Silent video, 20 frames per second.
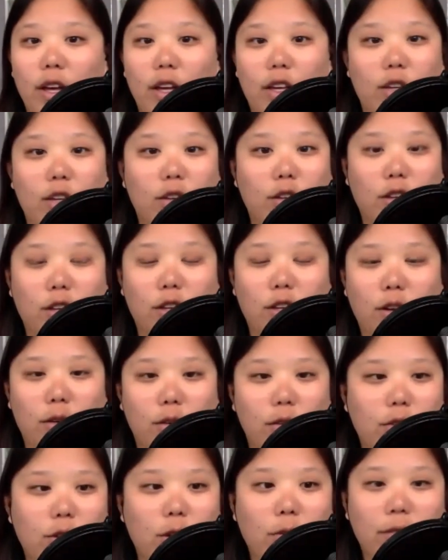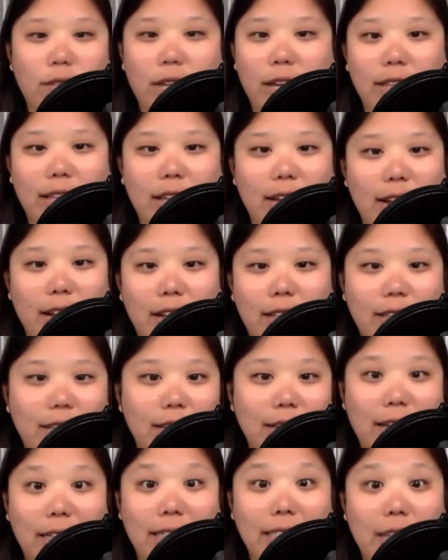don't take that
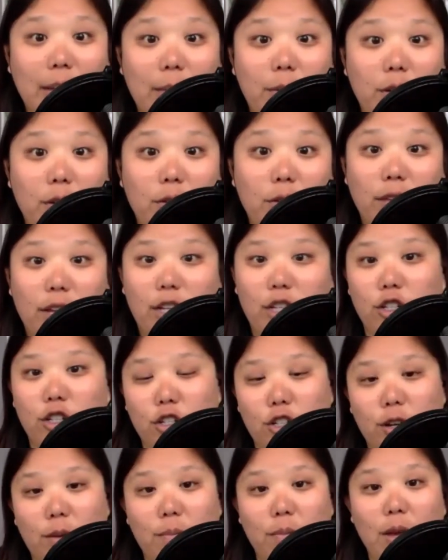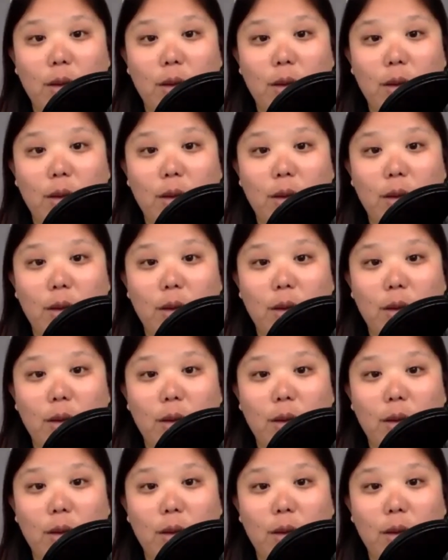next step in your relationship,